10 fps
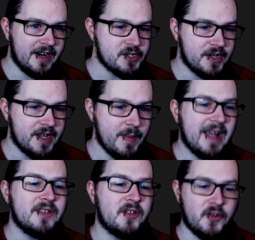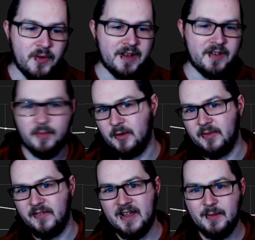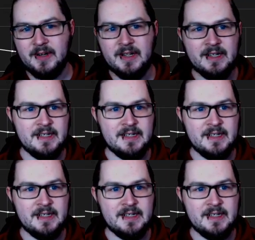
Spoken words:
national team as soon as it becomes available.